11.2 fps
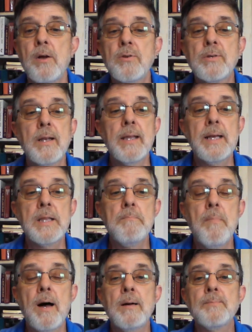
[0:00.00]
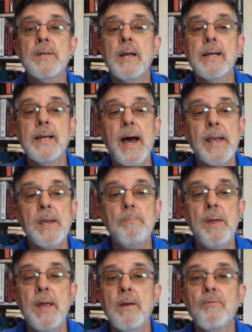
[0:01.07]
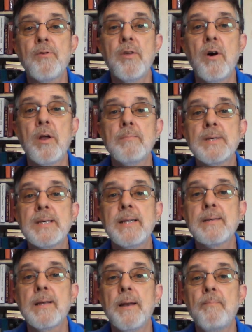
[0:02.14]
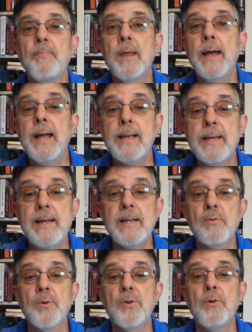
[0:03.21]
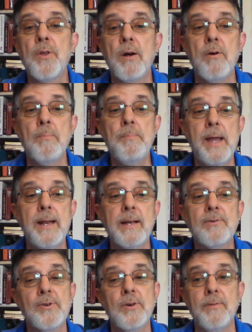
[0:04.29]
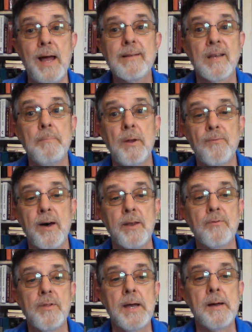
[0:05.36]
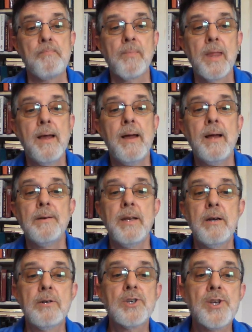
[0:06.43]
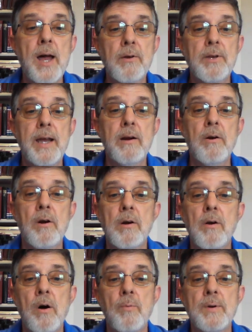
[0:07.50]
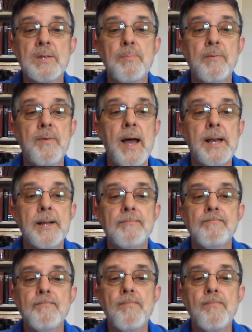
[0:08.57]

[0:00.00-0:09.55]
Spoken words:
who's going to lead the moms in a guided paint for the autumn season. And kids will do their own painting, too. That's going to be fun for them. Dinner and childcare are always provided.